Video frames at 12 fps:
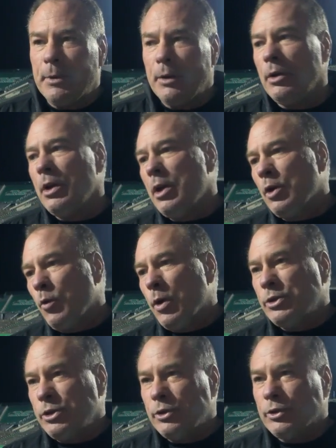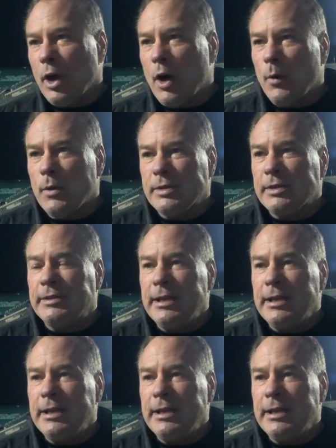But what you saw was a